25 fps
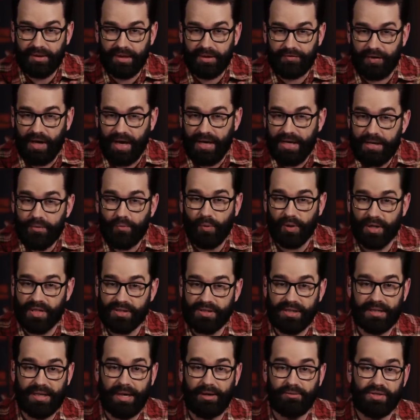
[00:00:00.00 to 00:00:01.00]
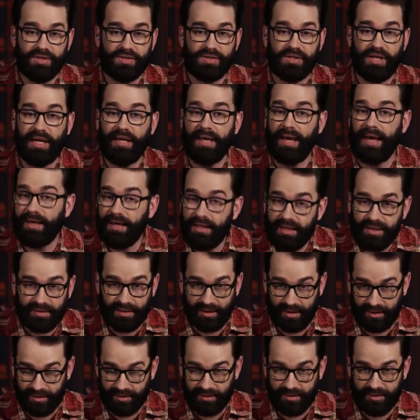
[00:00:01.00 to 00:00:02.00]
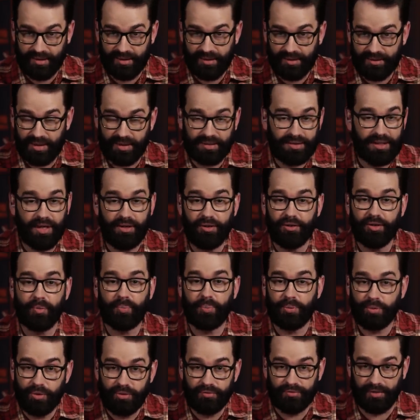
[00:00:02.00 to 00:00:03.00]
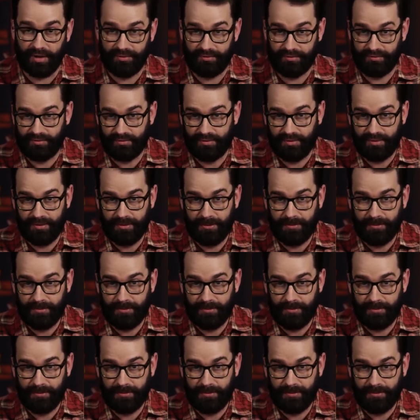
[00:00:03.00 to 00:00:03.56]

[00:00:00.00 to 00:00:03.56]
if anyone is allowed to say anything that they don't approve of.